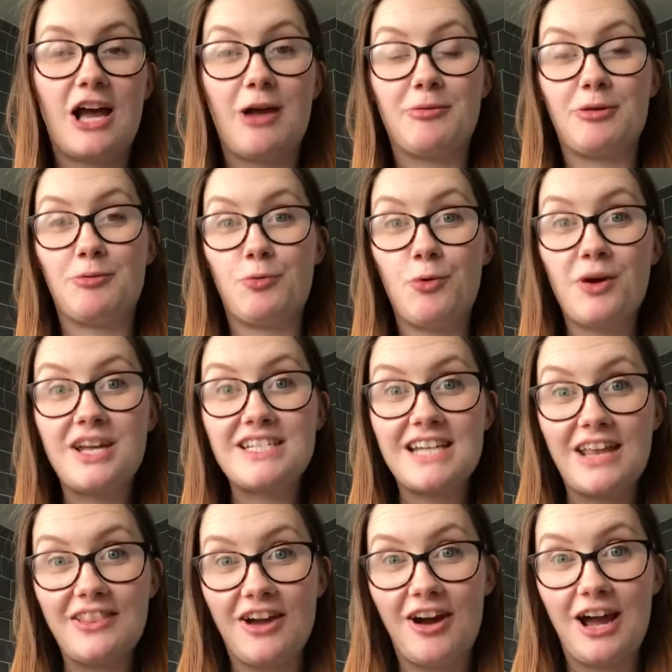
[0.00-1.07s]
I'm walking
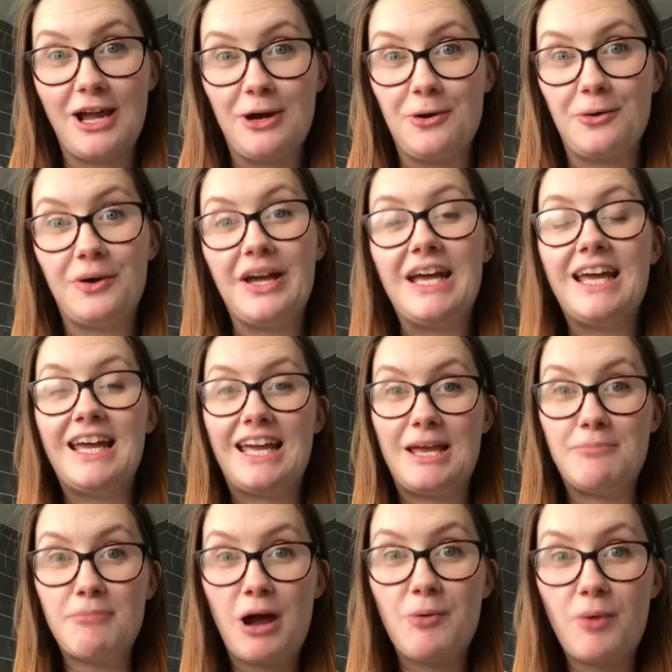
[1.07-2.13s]
down the aisle
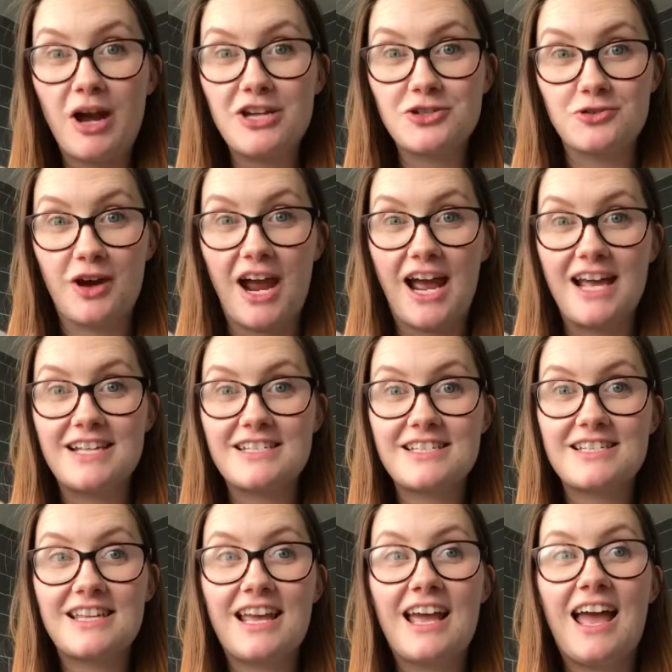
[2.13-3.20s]
in my white
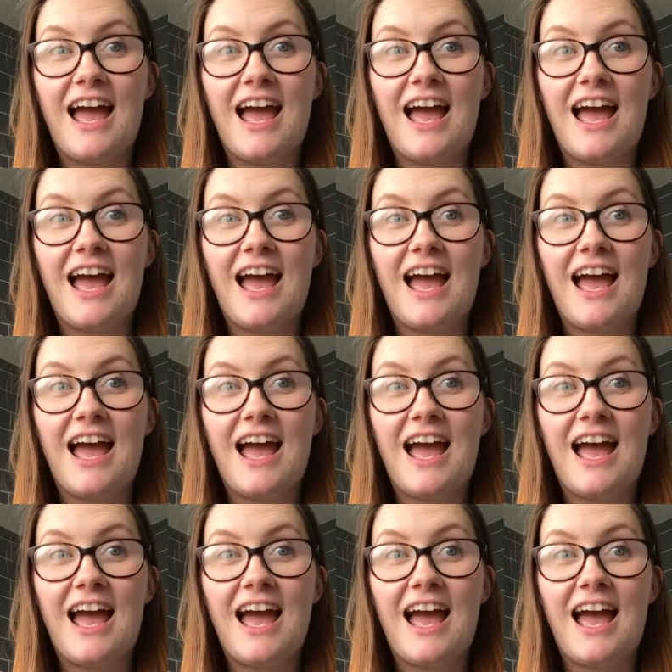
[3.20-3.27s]
dress